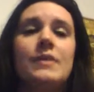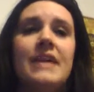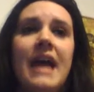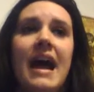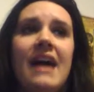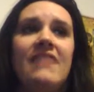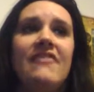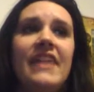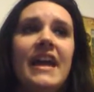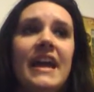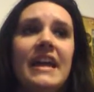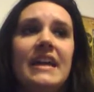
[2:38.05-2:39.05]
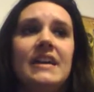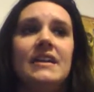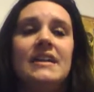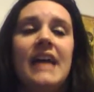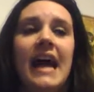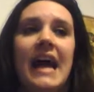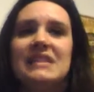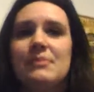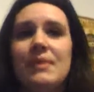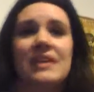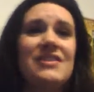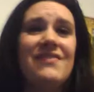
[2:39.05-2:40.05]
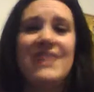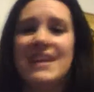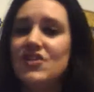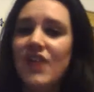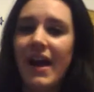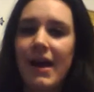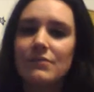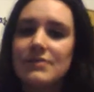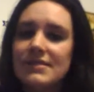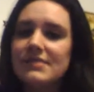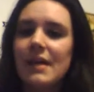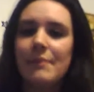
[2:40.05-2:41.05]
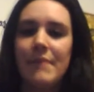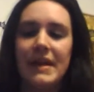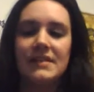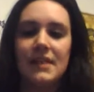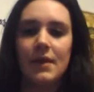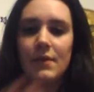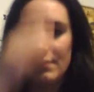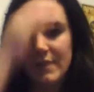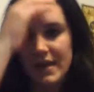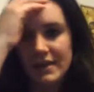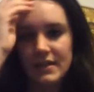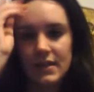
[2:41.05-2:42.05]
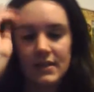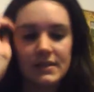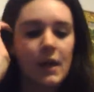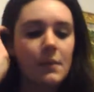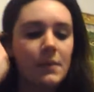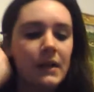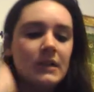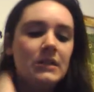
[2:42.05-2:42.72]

we have a aspect of each house that makes makes us up.